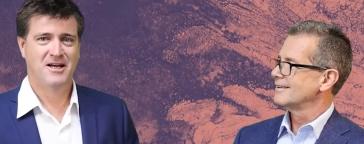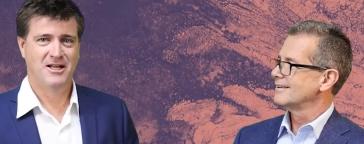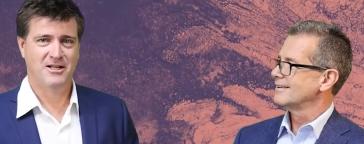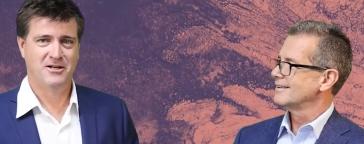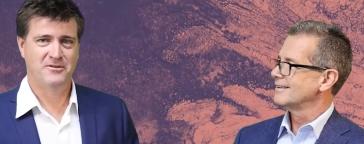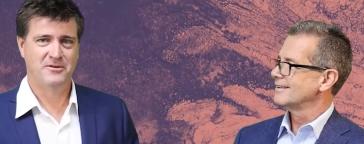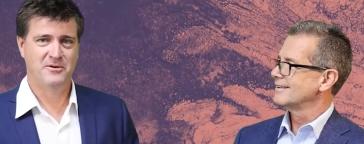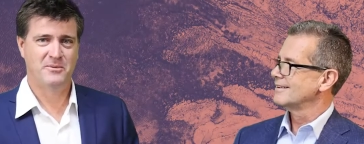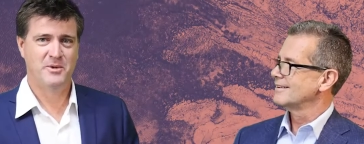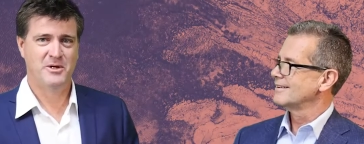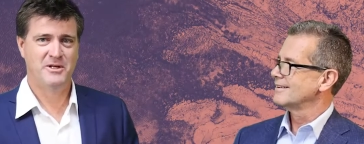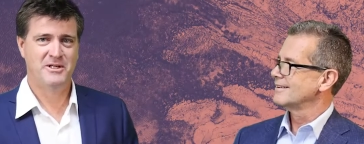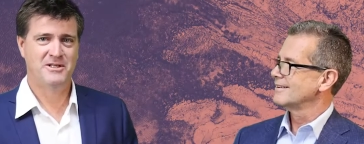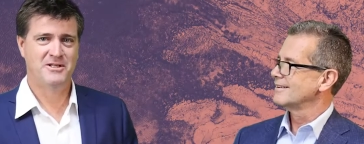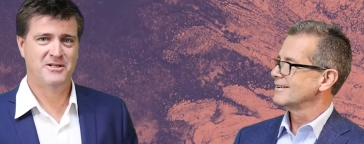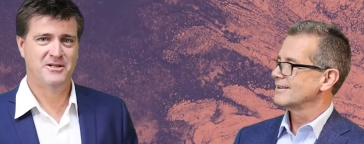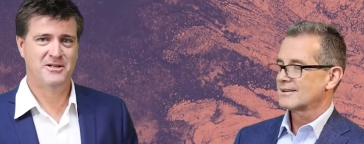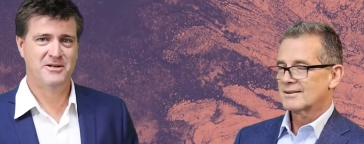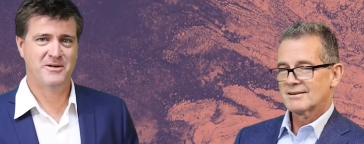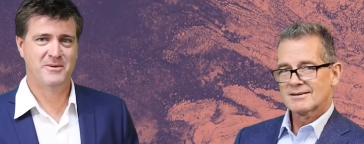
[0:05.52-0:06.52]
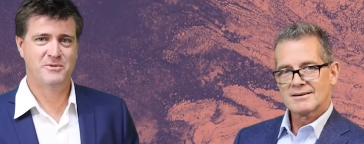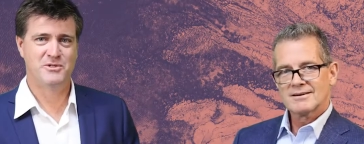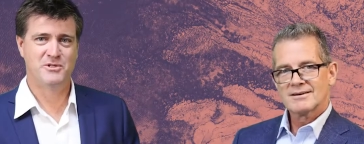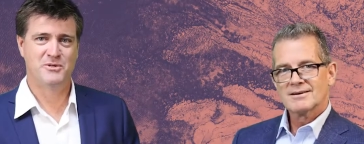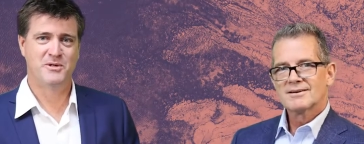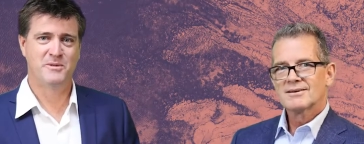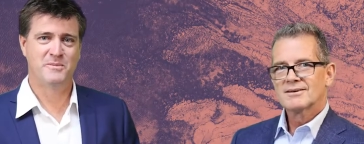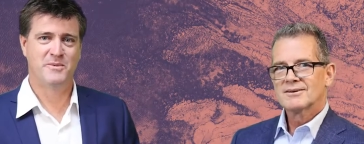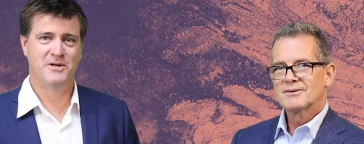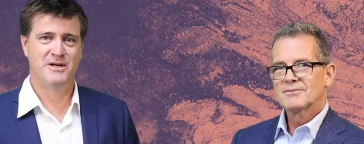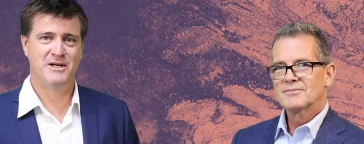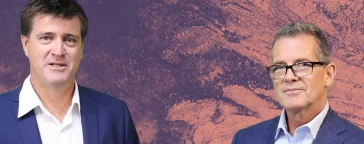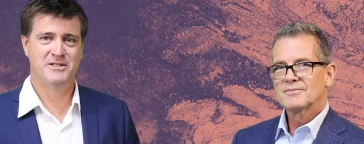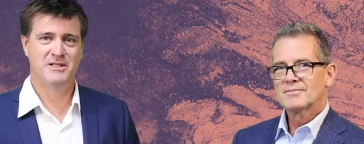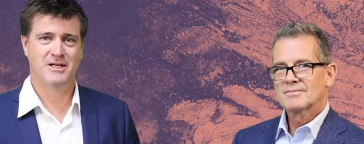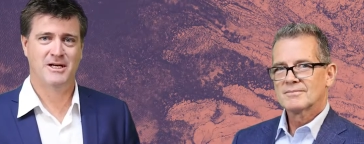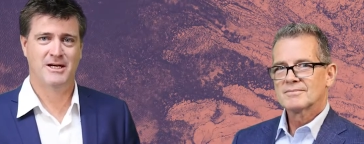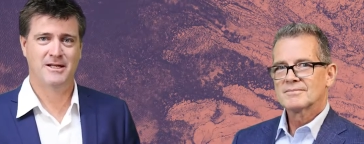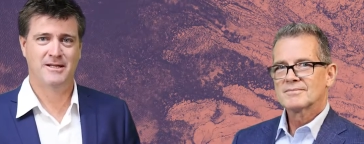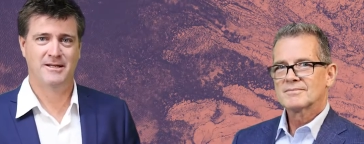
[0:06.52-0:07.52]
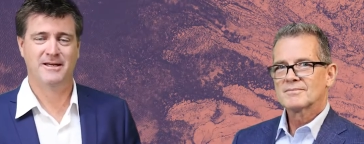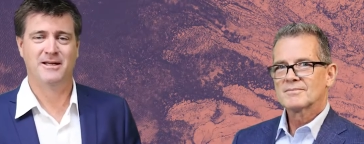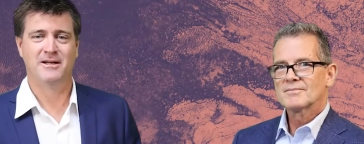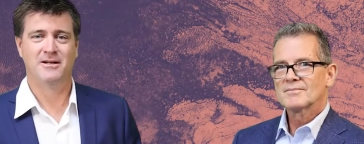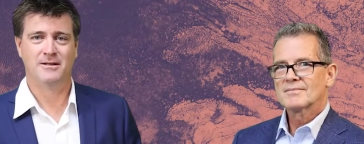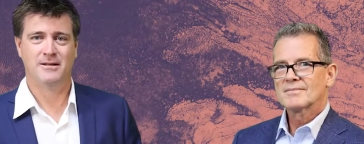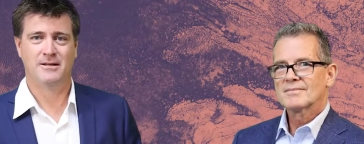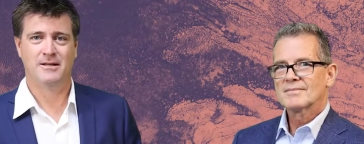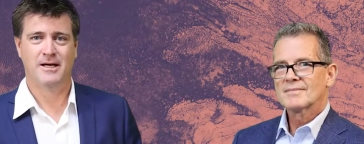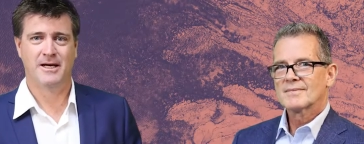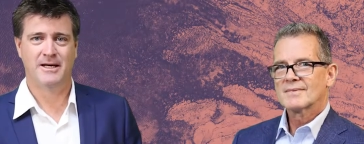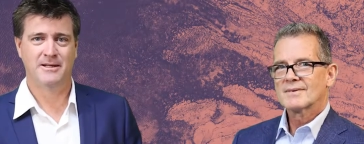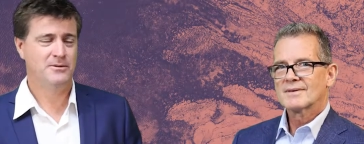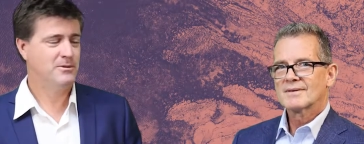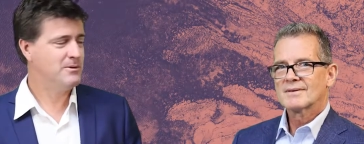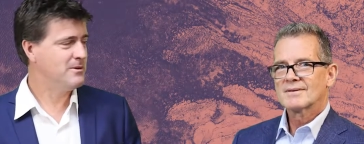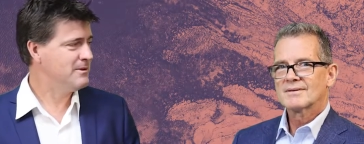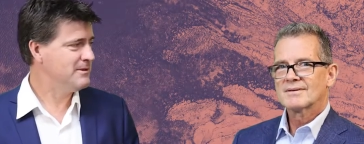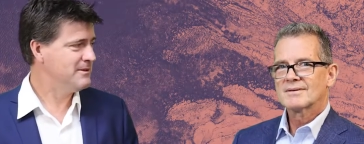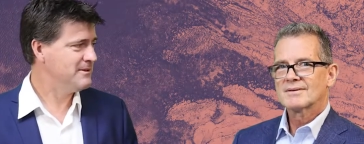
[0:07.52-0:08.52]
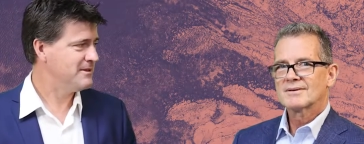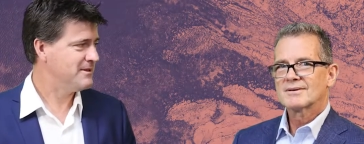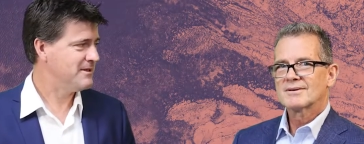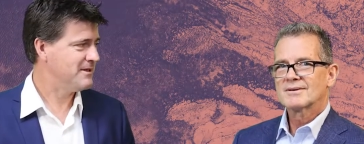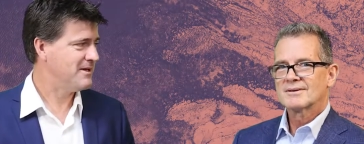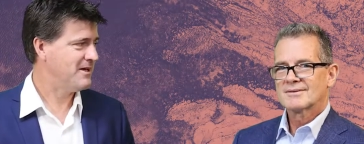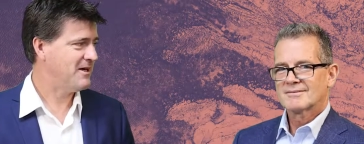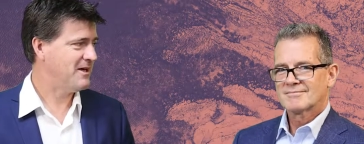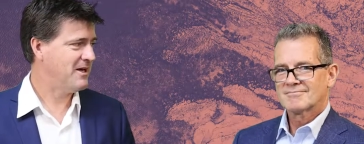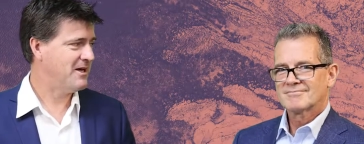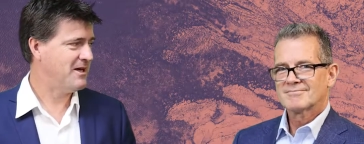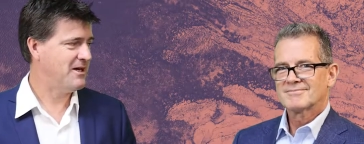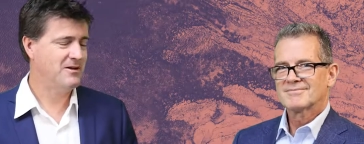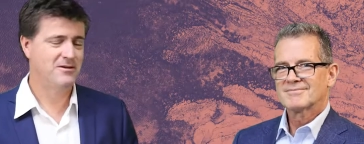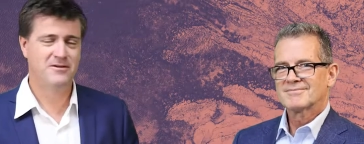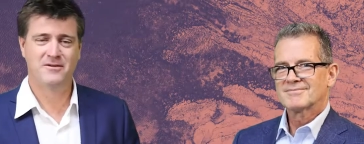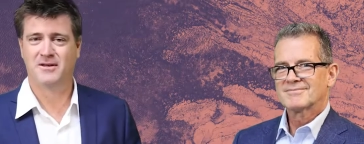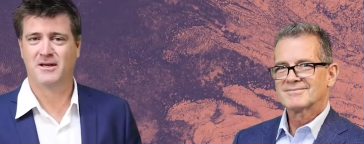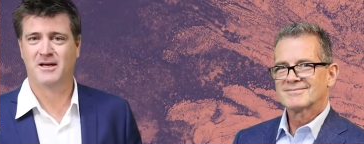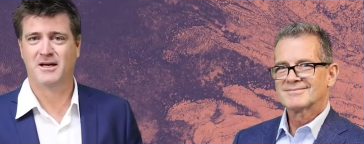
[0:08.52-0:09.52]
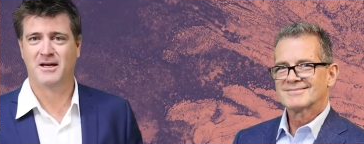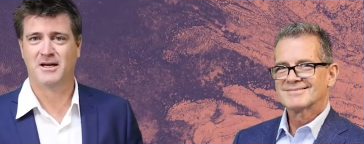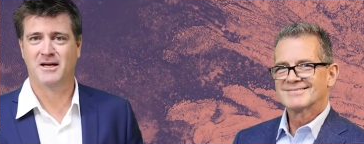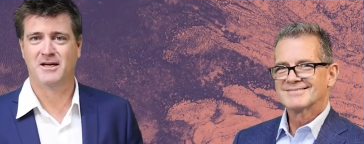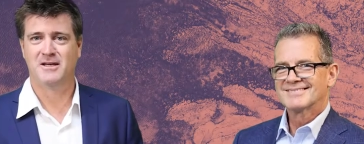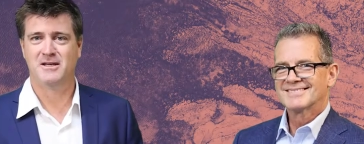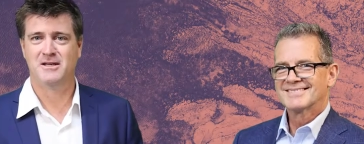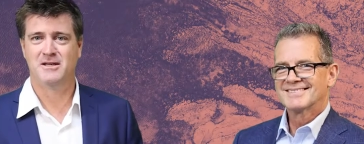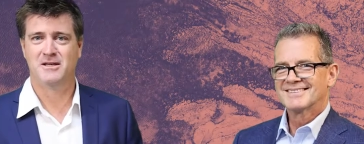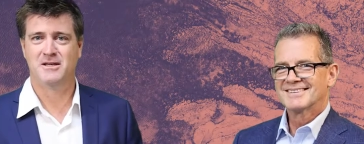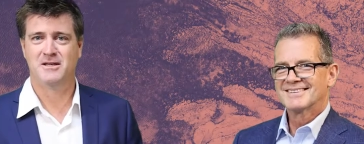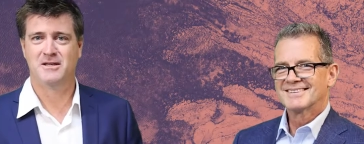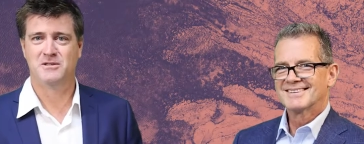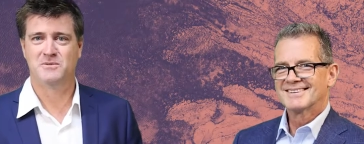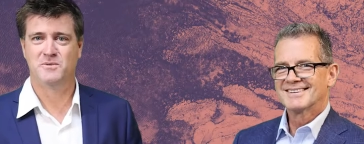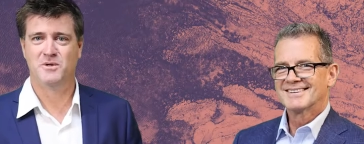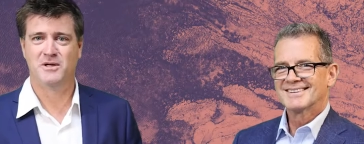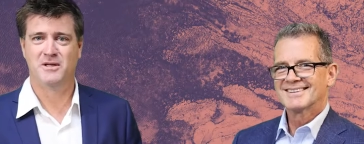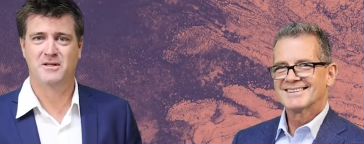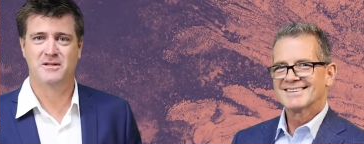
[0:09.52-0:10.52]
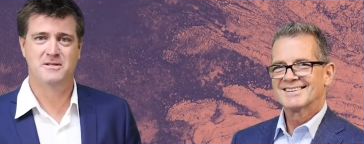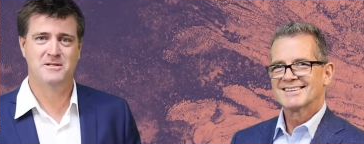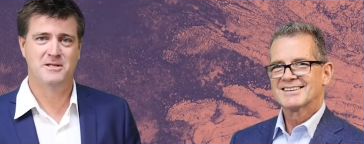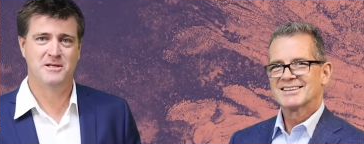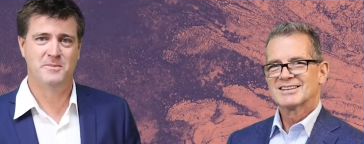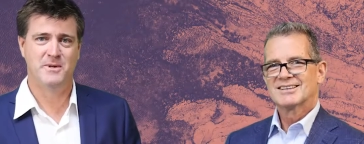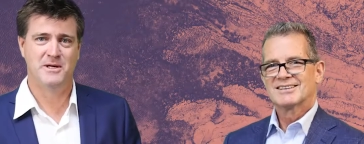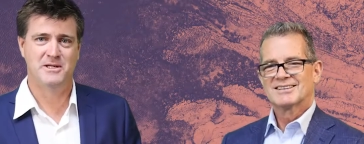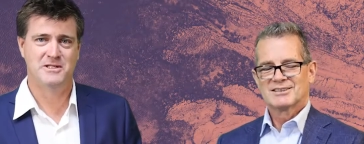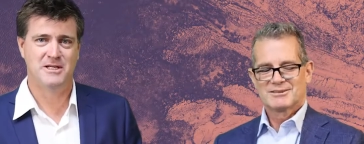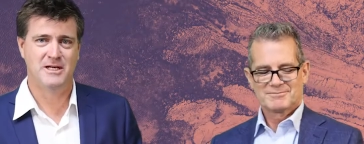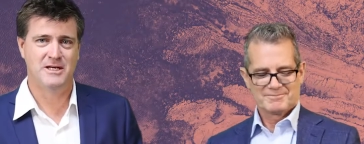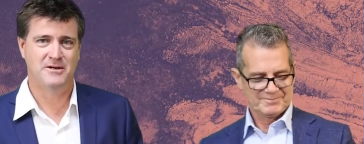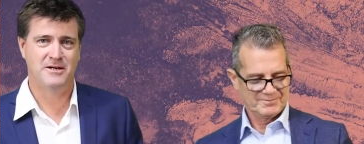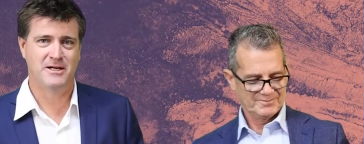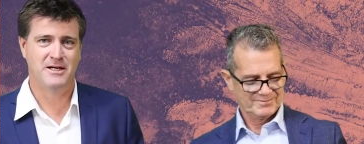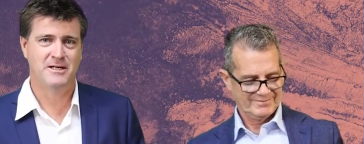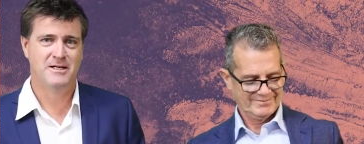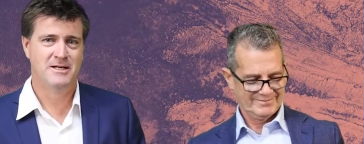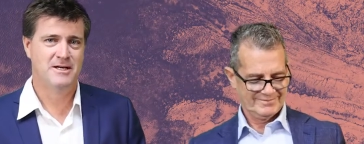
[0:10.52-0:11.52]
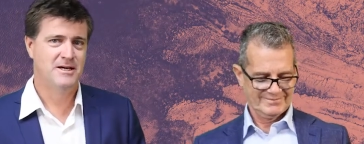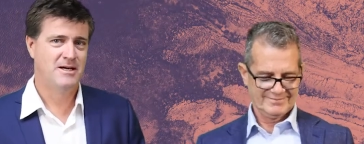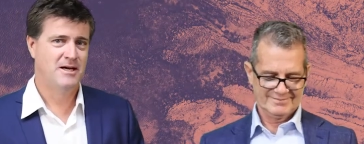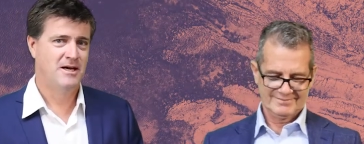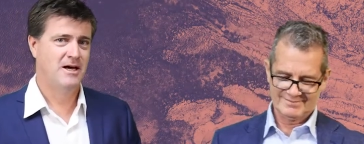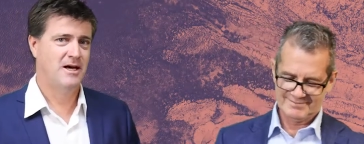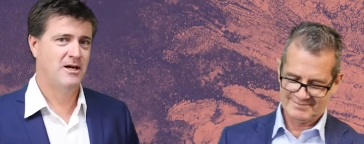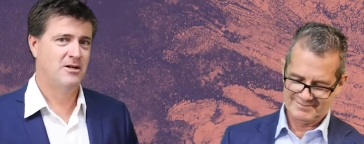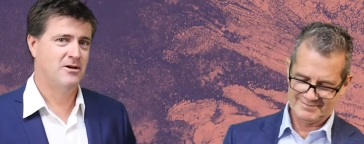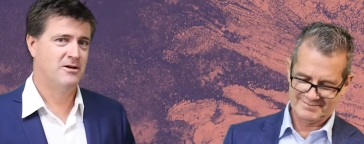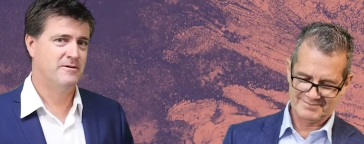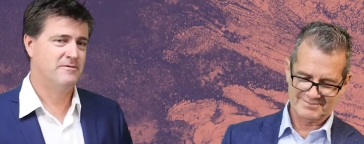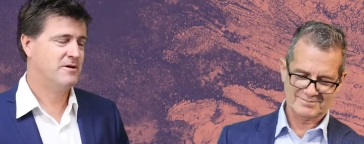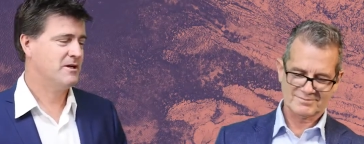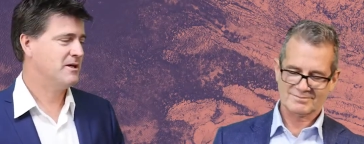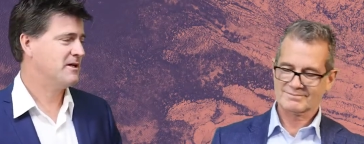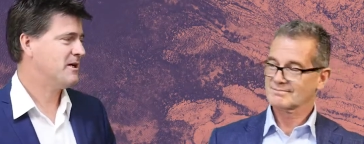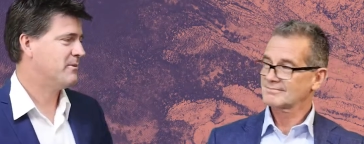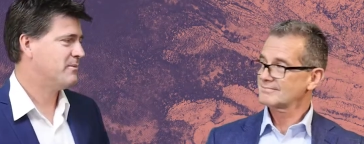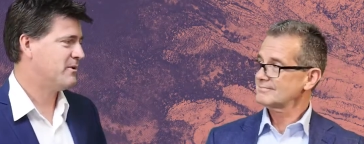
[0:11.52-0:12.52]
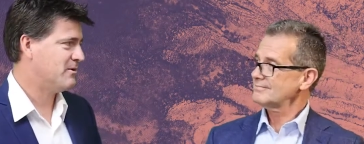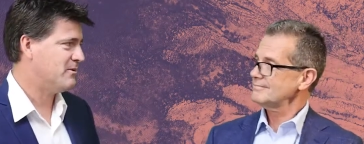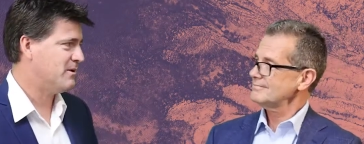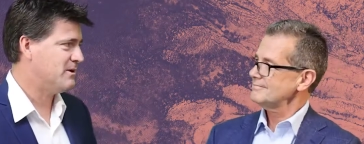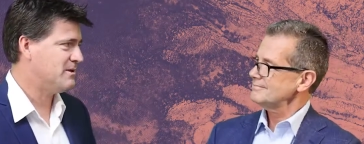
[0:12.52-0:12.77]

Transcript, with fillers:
Speaker 1: Hello everybody, I'm joined by Charlie Lawlor and uh, he is working in the City Beach area and I've got a couple of